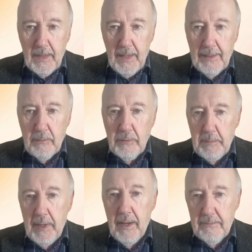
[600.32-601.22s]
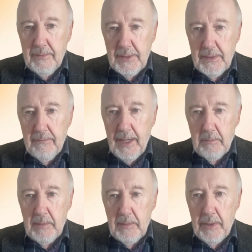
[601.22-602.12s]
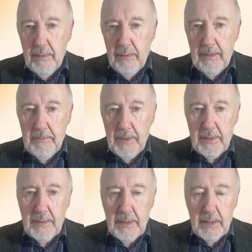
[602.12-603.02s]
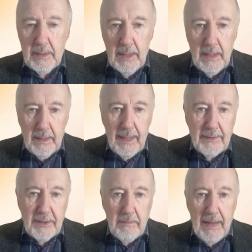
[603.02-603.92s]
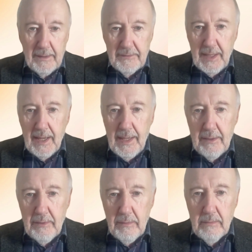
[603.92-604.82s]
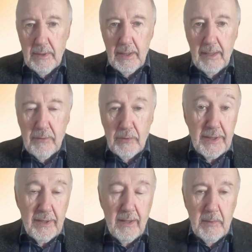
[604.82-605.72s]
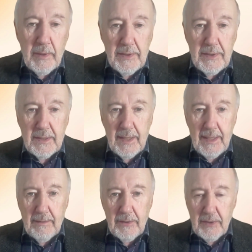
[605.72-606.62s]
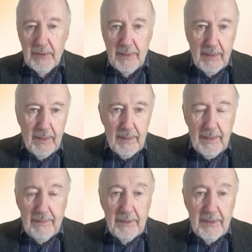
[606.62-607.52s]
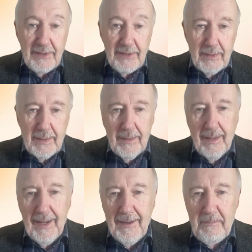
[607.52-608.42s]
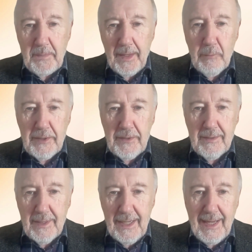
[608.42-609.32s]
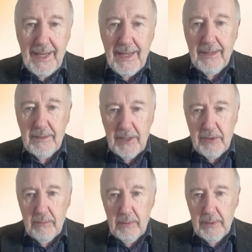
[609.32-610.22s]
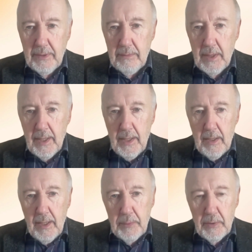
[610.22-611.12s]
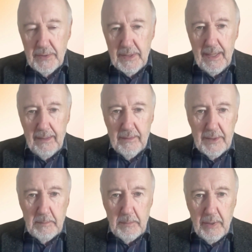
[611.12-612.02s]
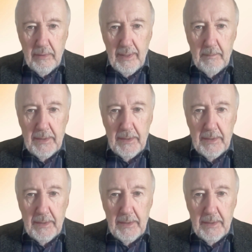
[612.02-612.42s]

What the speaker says: And it was part of this development program that Katya Malievskaya, who unfortunately can't be with us today because she's in the desert, was the key individual who put together this program.